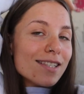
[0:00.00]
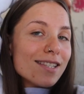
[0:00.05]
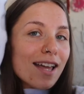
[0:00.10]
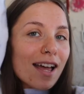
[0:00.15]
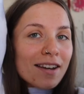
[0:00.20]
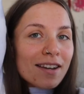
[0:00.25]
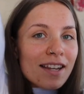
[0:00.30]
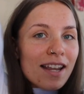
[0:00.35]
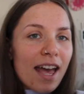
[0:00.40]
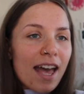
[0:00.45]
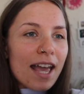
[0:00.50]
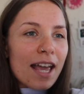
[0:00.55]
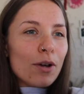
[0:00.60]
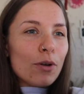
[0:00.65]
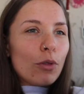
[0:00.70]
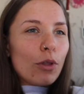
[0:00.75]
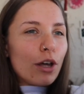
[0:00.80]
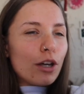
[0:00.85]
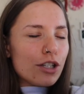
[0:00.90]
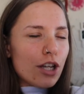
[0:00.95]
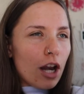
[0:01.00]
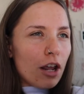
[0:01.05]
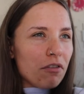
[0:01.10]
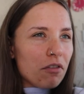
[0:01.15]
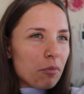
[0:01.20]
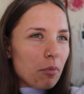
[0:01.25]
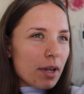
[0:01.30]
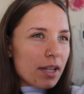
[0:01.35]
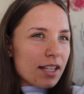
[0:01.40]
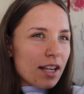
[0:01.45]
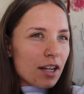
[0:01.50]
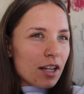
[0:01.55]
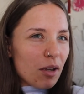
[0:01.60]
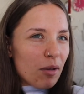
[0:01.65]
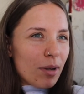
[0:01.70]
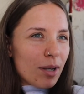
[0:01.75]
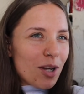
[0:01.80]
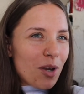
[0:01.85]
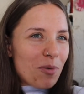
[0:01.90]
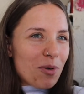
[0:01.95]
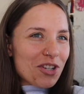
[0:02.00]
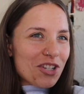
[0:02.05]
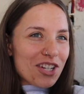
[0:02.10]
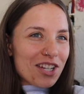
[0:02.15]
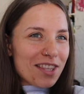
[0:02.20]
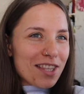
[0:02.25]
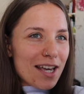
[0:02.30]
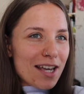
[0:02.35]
Sunday, although I don't know if it'll be Sunday when you're watching